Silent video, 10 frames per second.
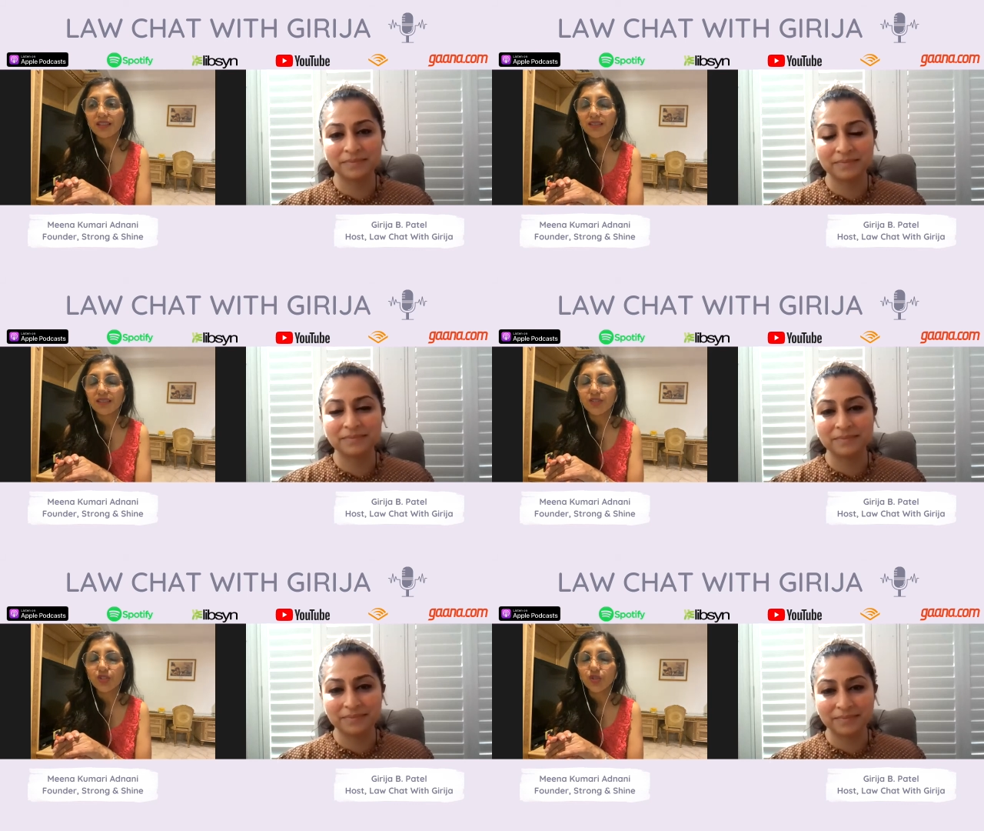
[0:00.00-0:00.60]
Speaker 1: there's
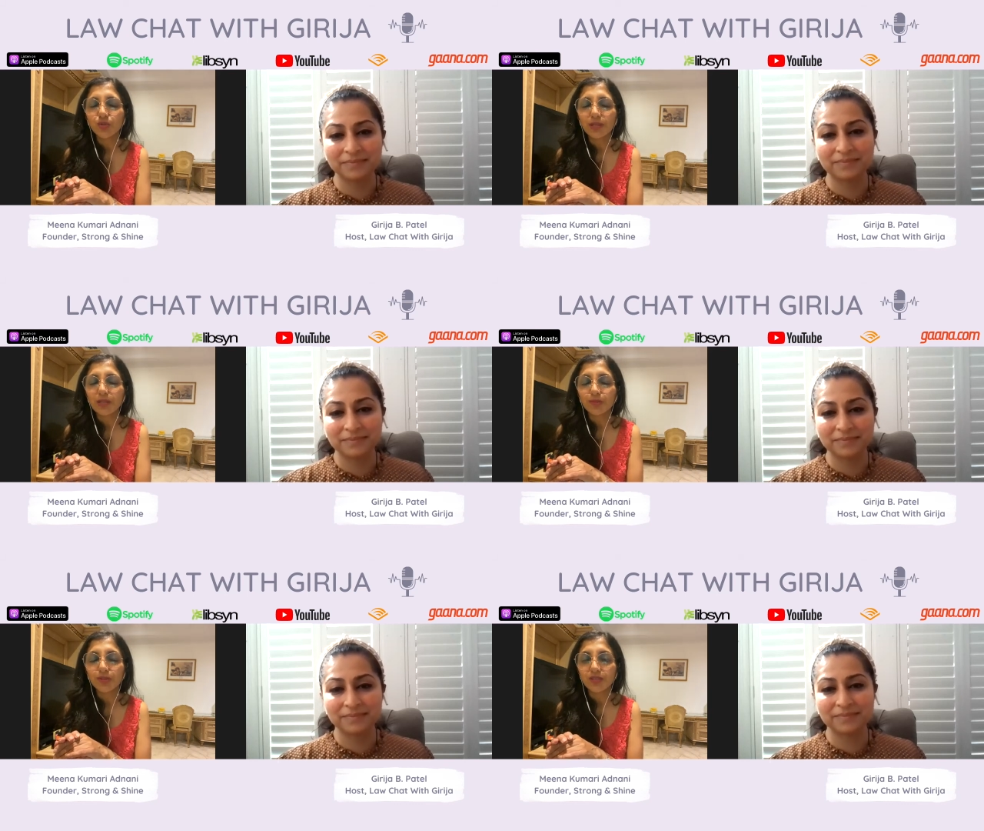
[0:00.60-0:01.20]
so many
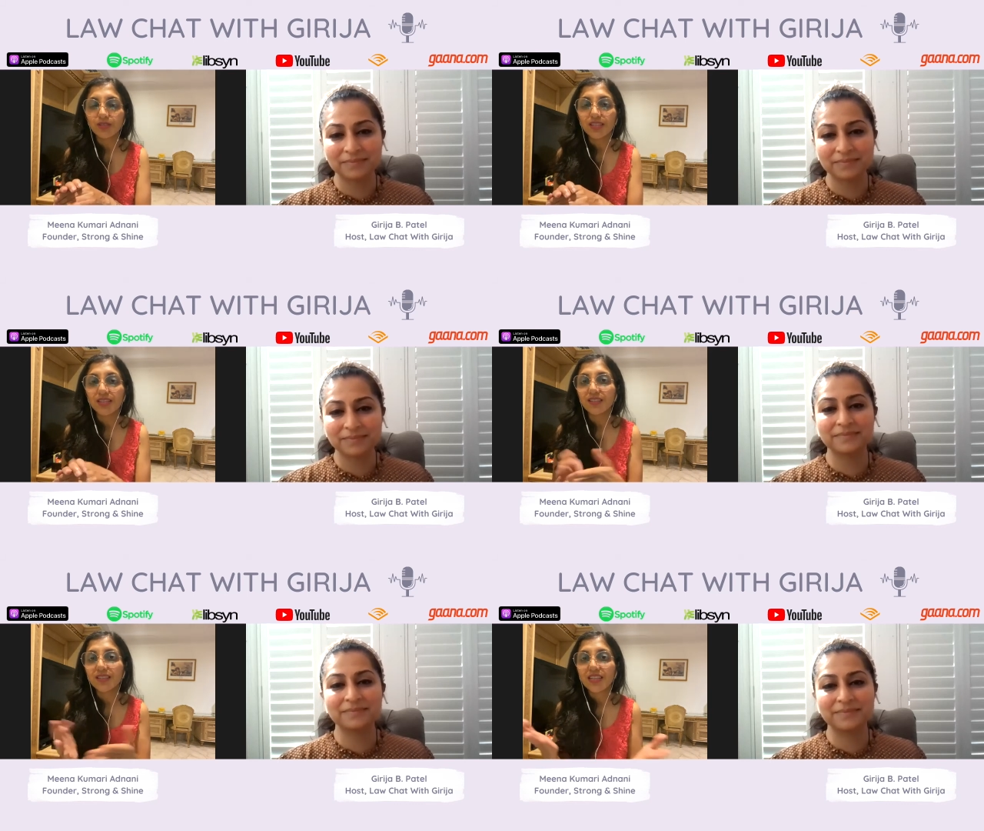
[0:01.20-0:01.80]
books. And
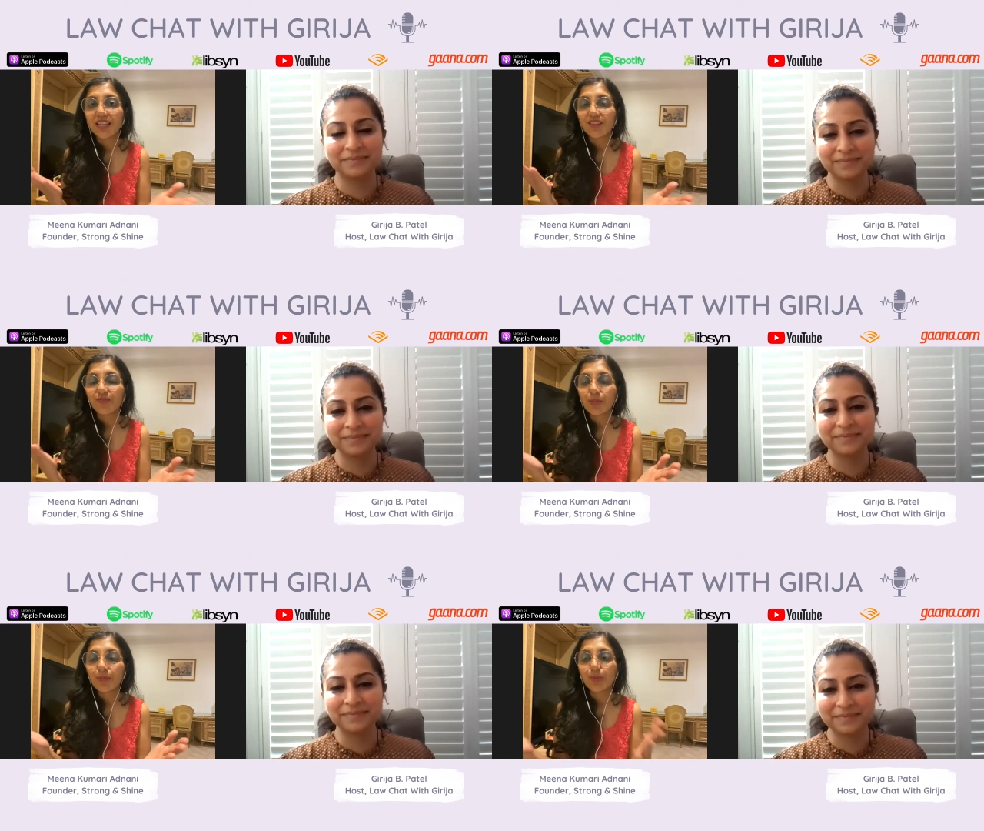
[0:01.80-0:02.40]
mm. if
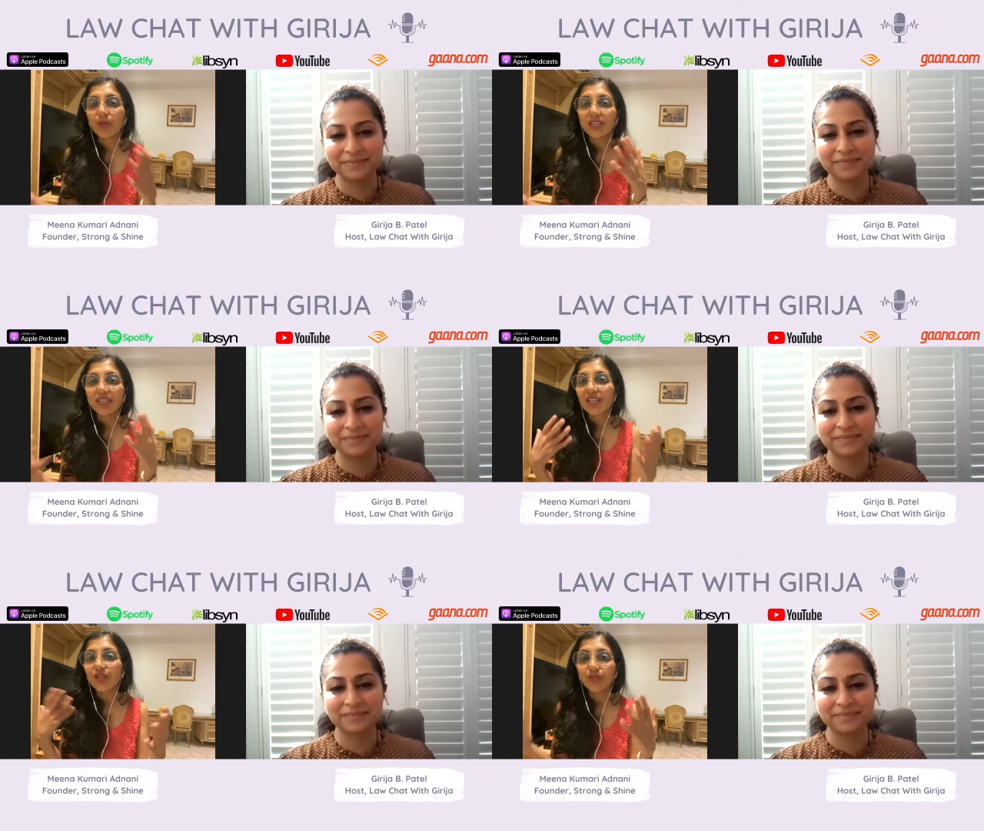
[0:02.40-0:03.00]
people want
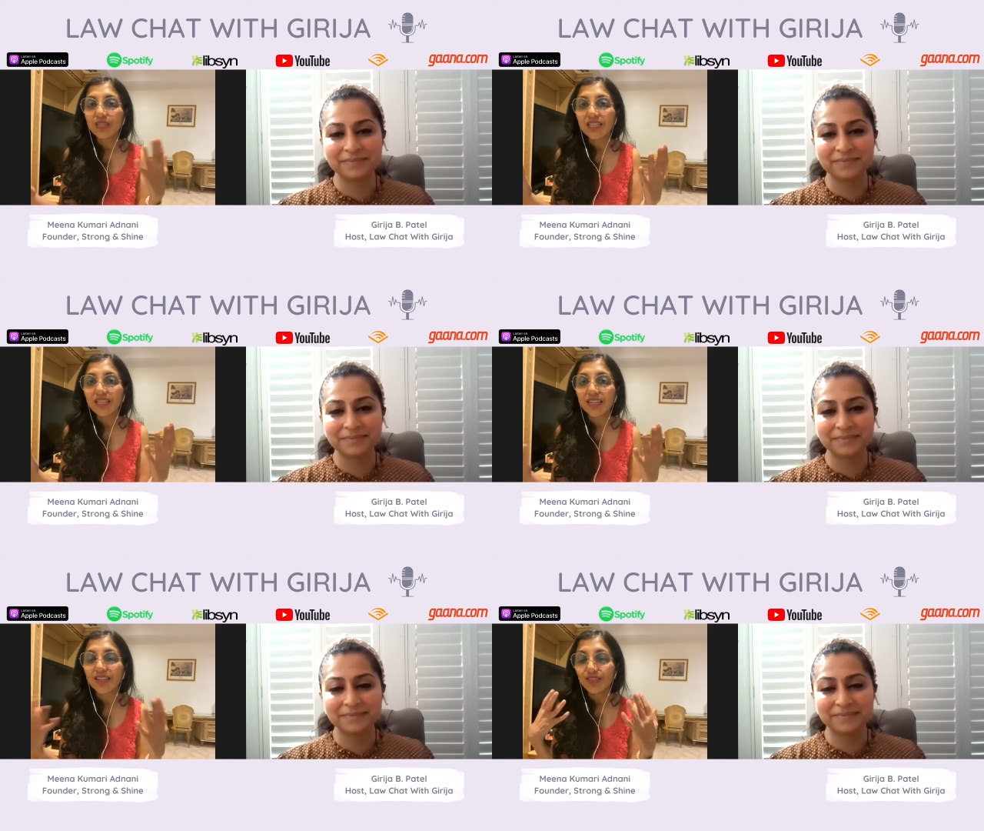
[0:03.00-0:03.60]
light reading,
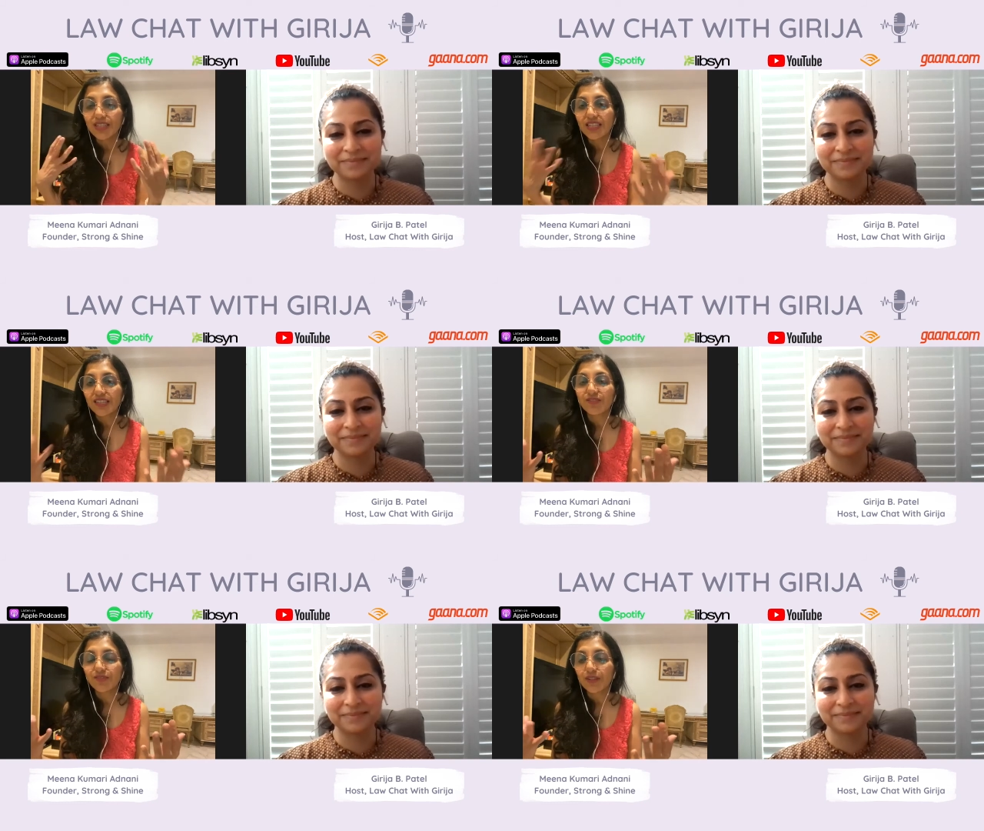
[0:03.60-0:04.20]
I really love
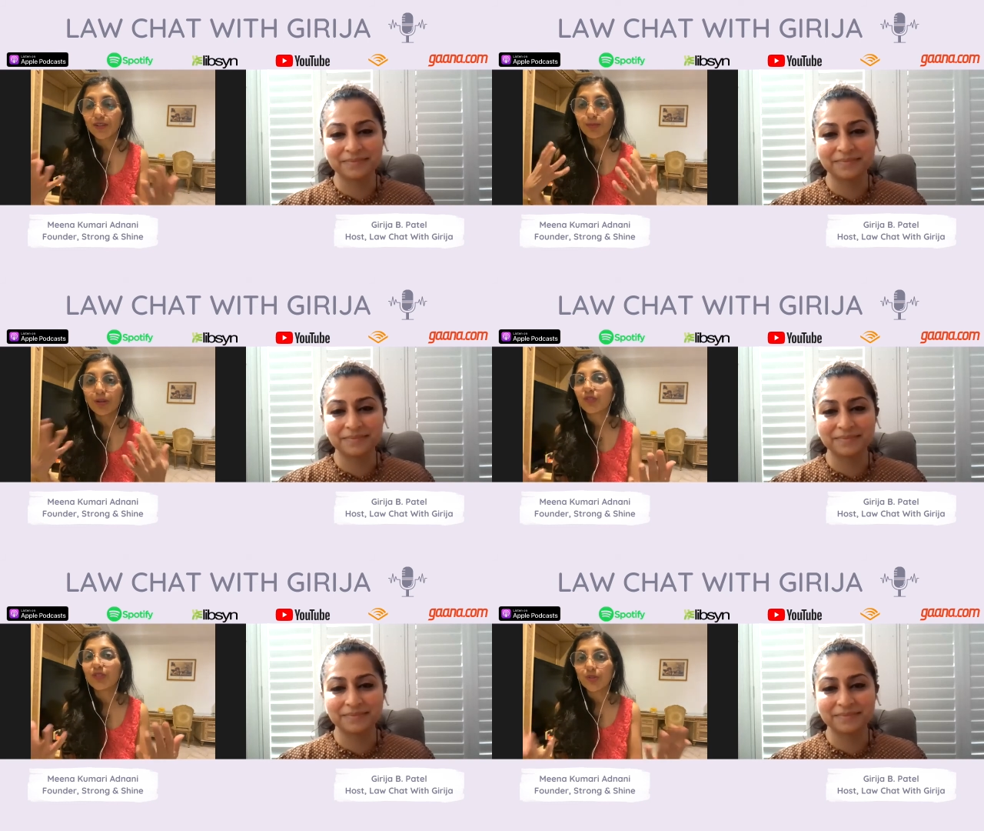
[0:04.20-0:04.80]
uh,
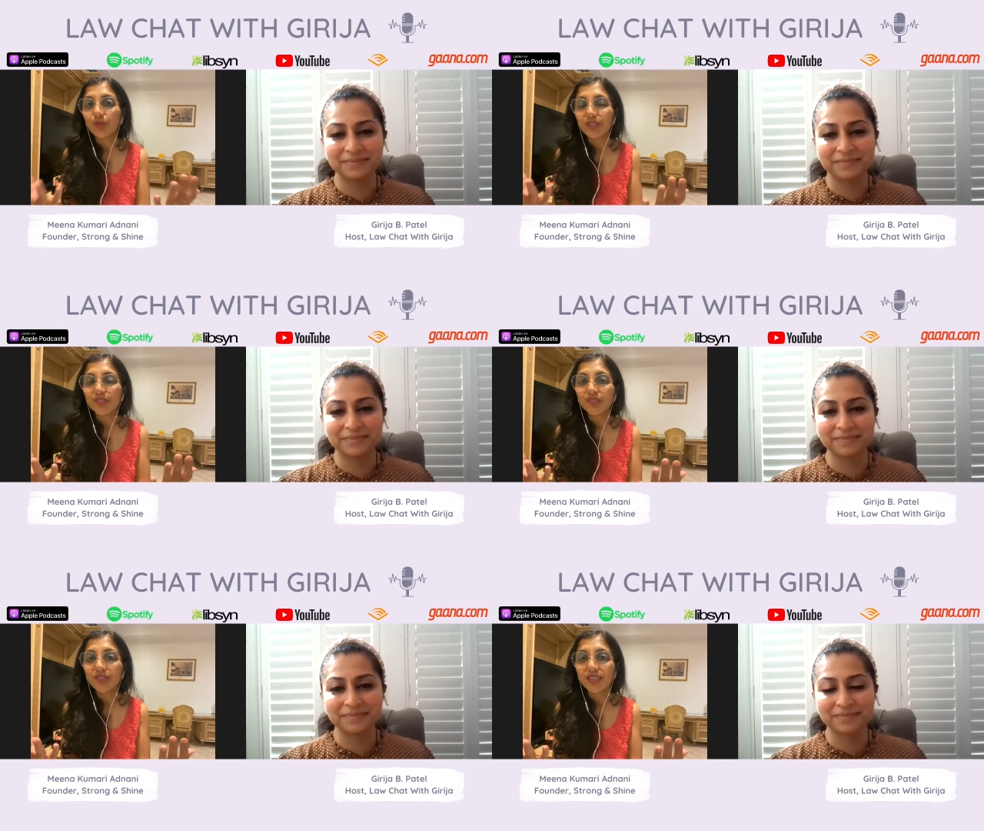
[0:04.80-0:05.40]
Paulo Coelho,
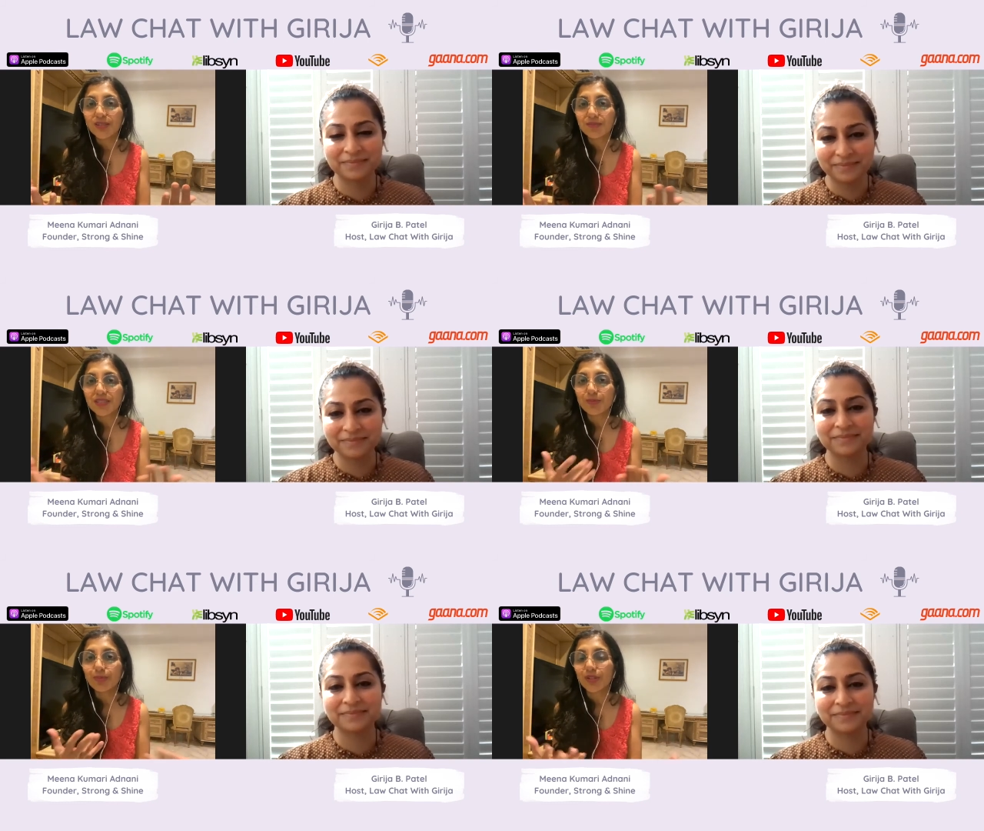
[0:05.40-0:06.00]
um, his book